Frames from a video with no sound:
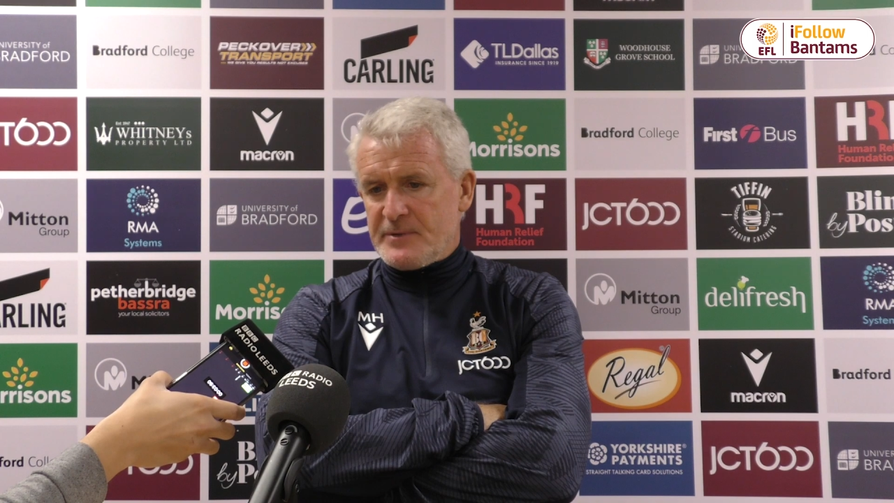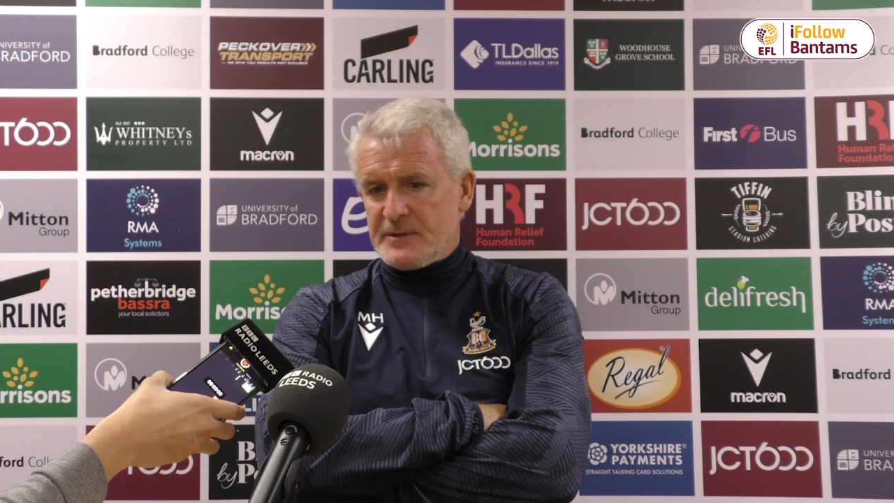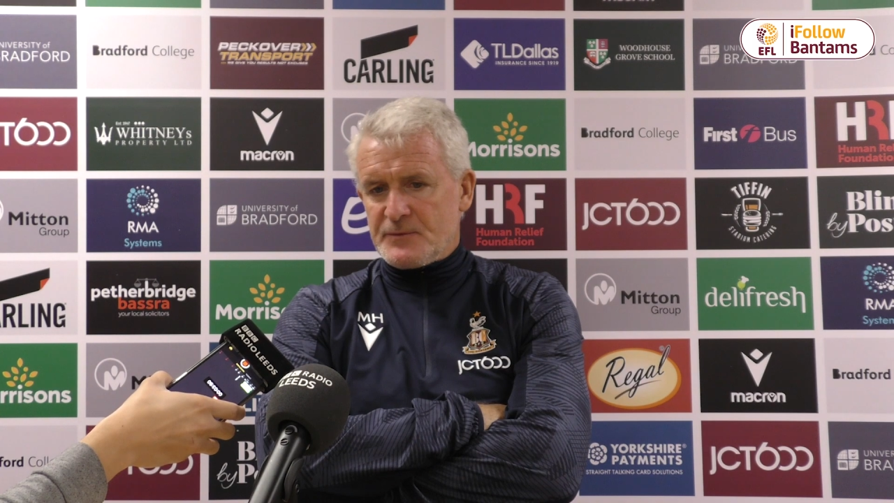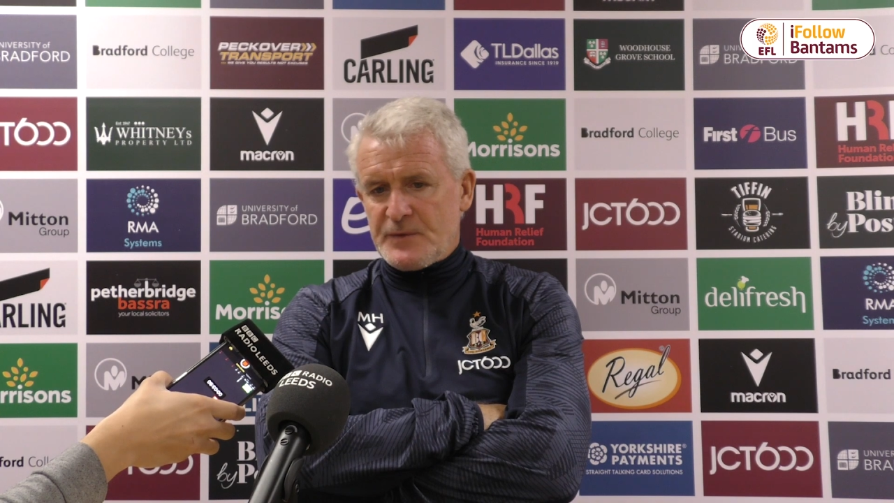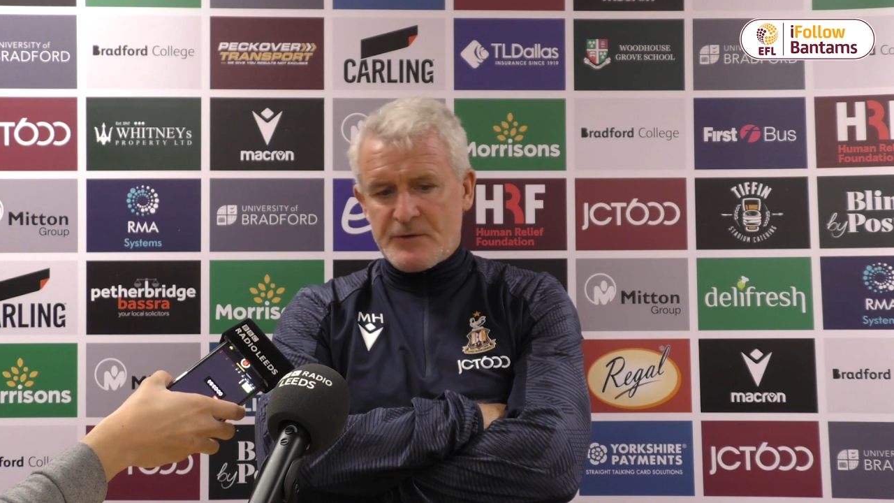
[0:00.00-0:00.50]

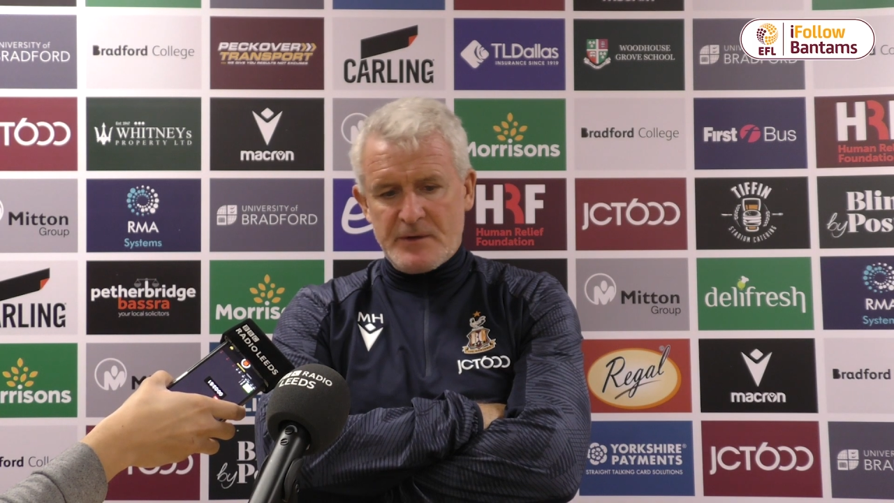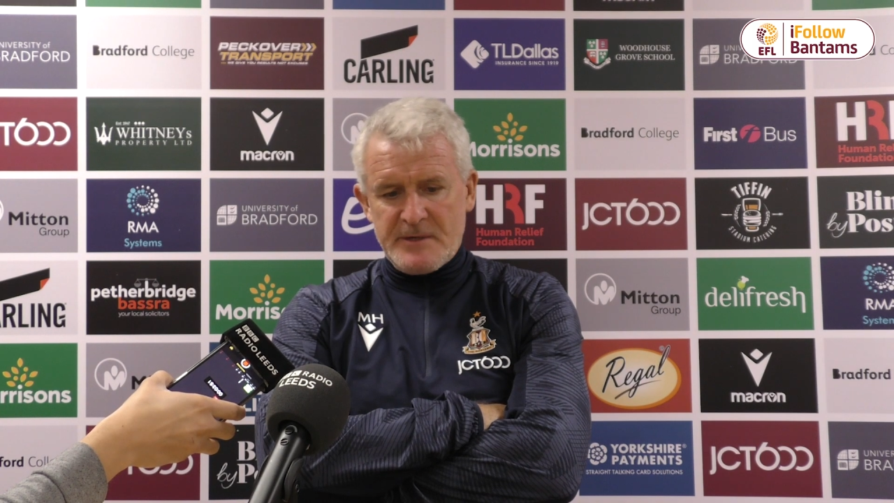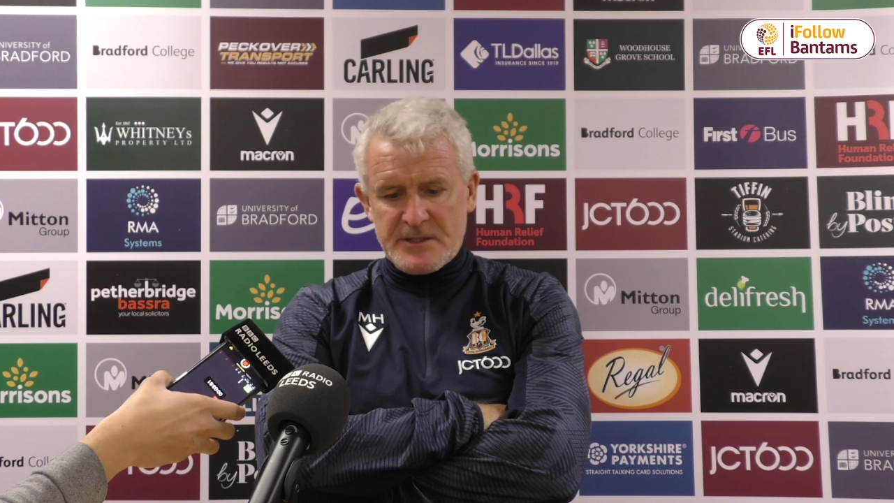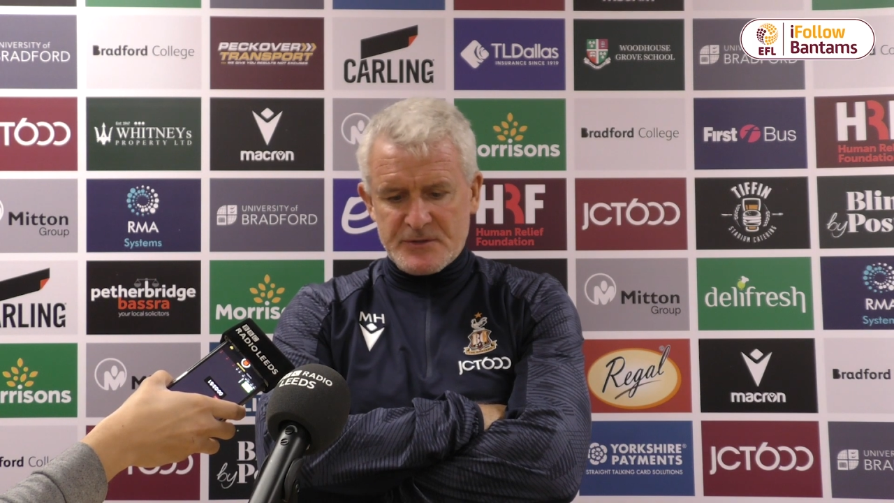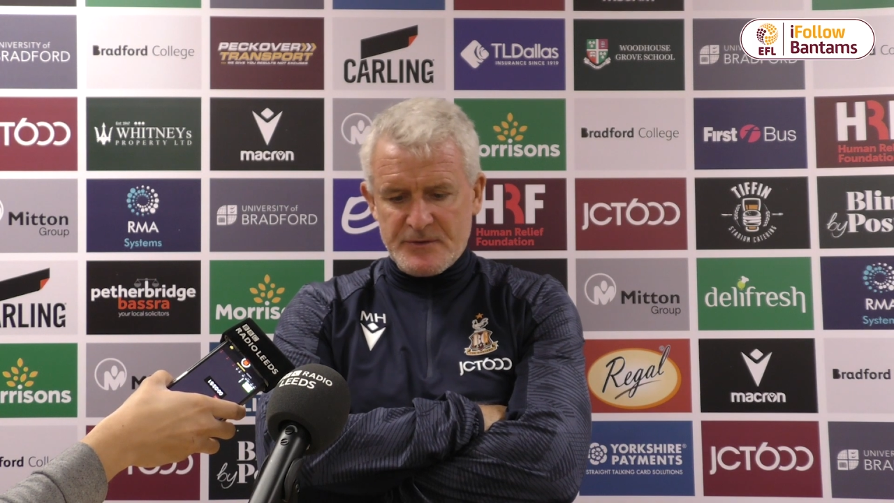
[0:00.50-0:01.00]
but we've got to
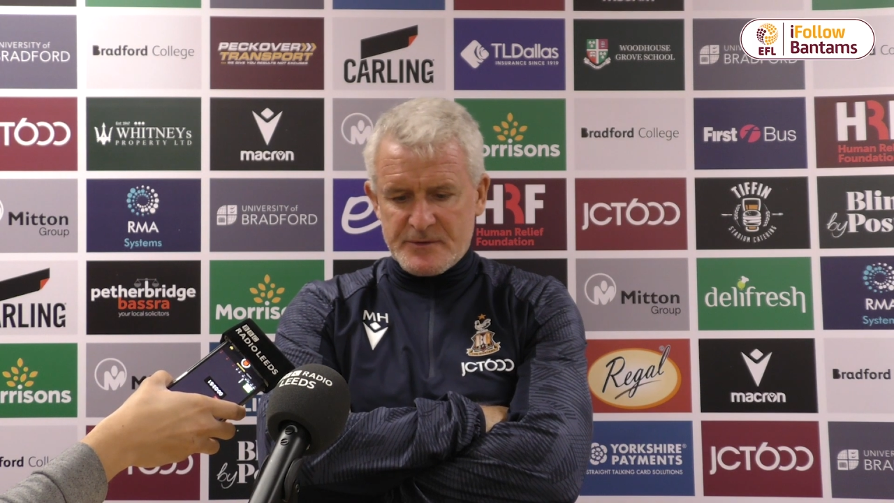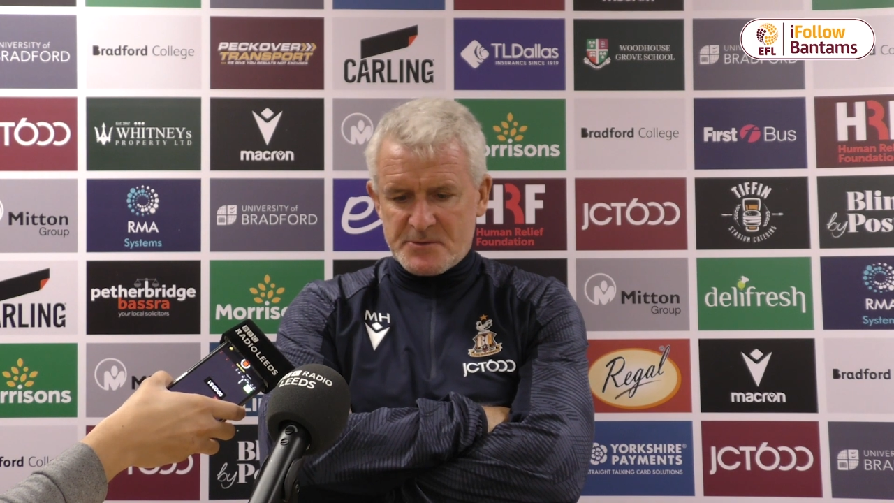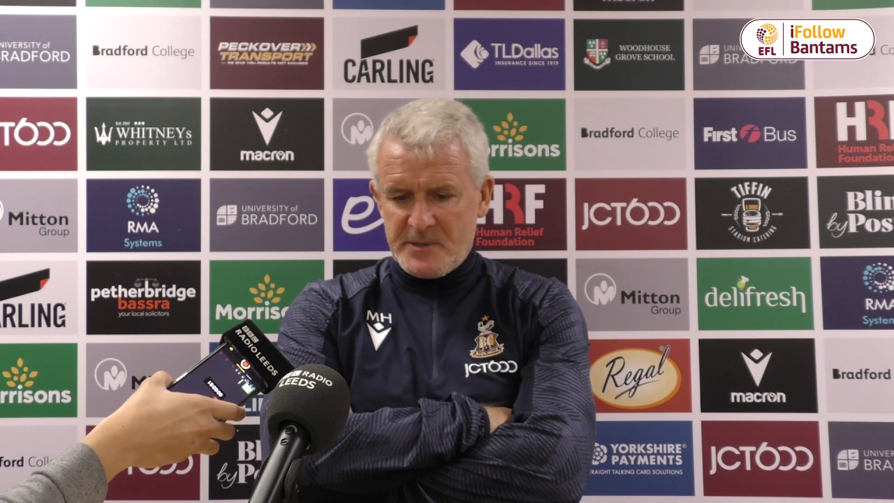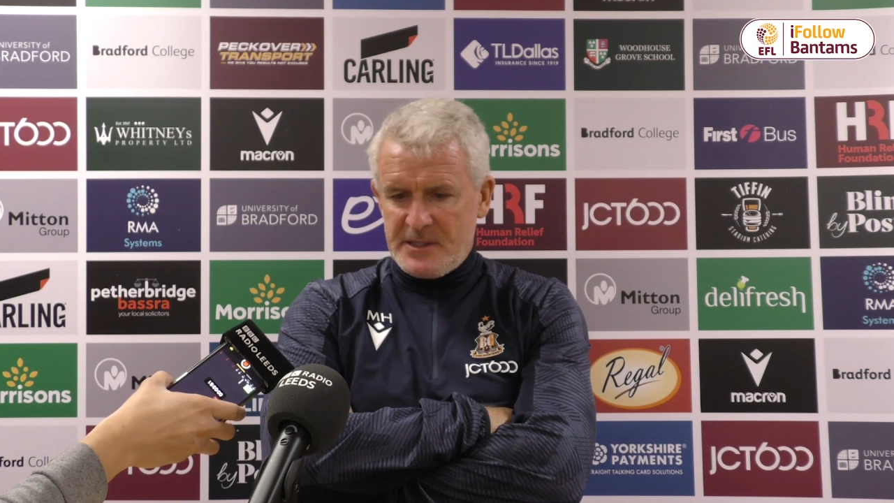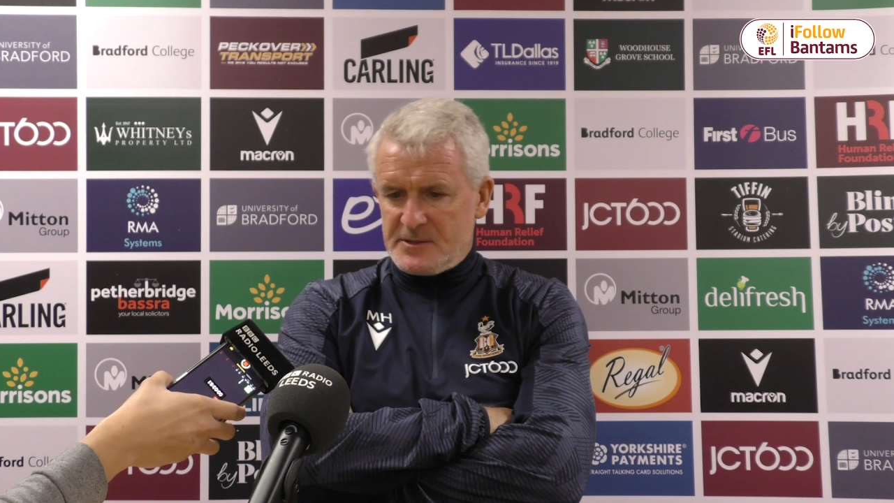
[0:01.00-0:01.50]
make sure those
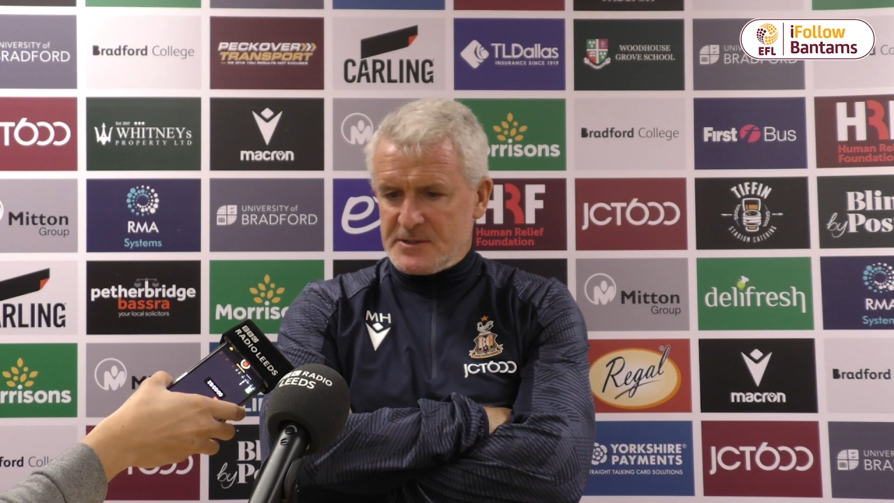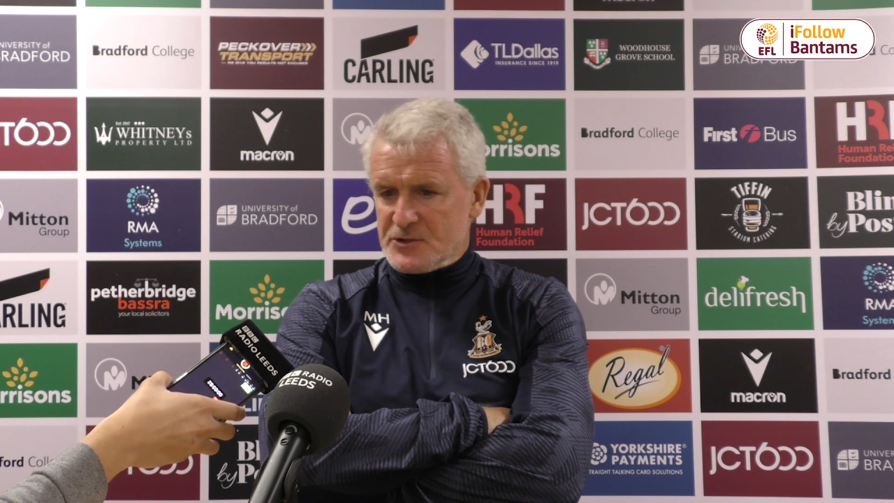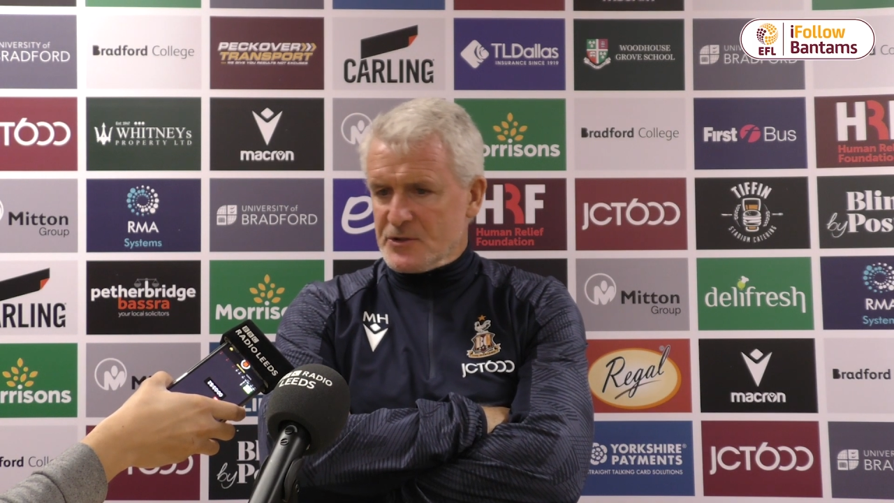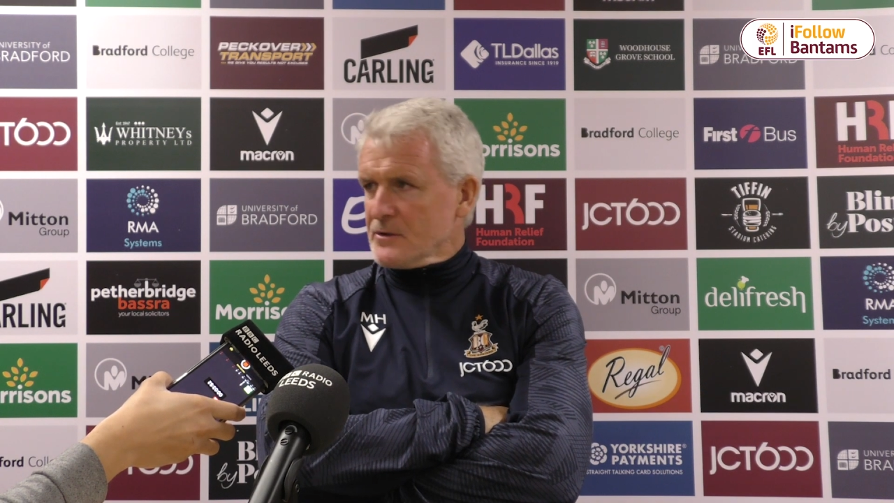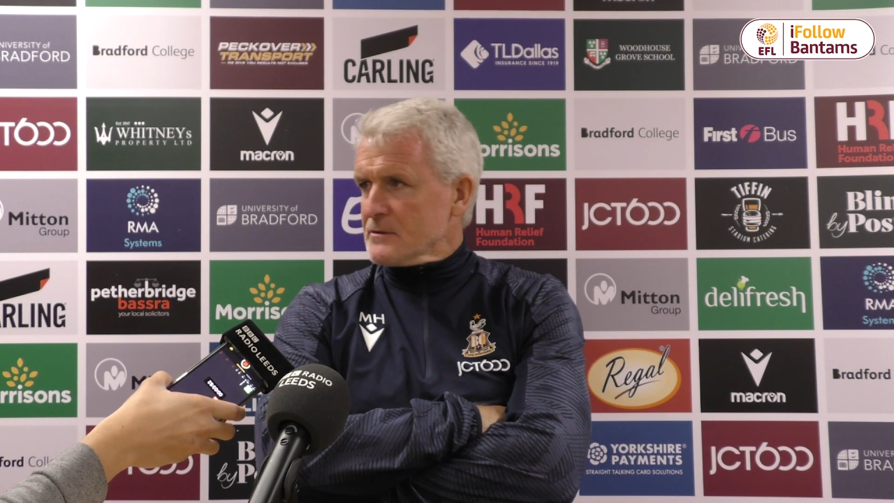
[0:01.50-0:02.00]
periods are
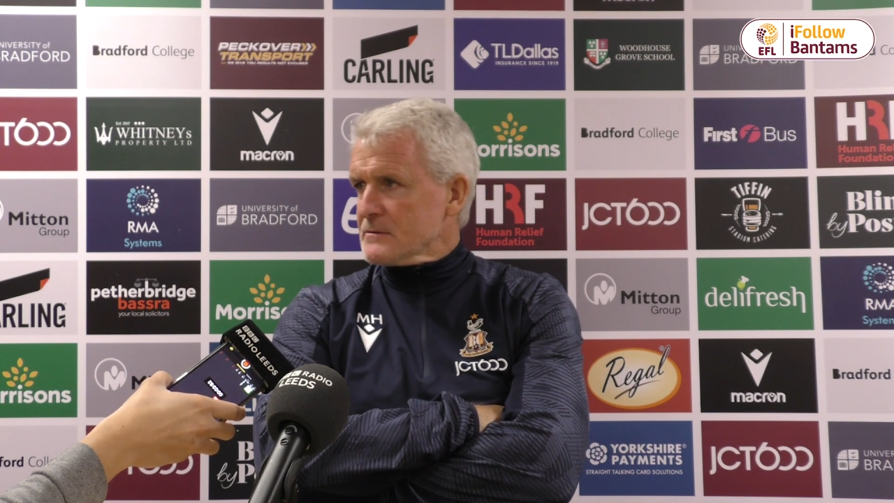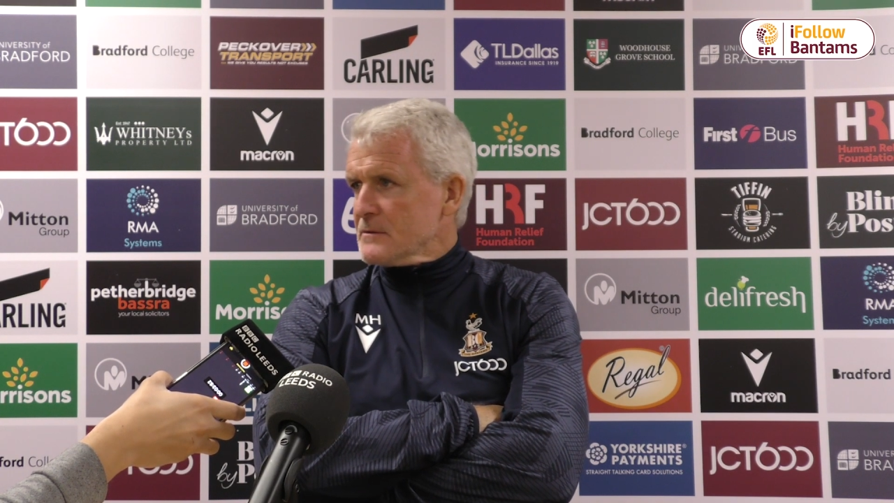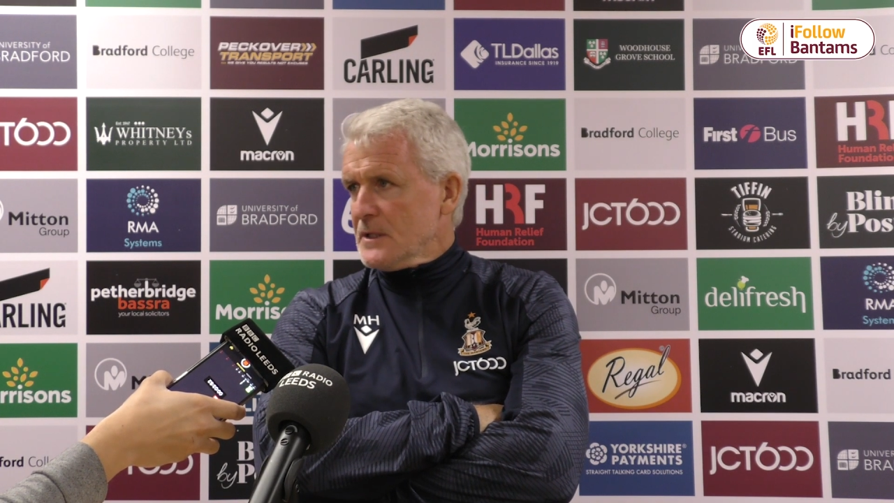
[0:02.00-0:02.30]
short and,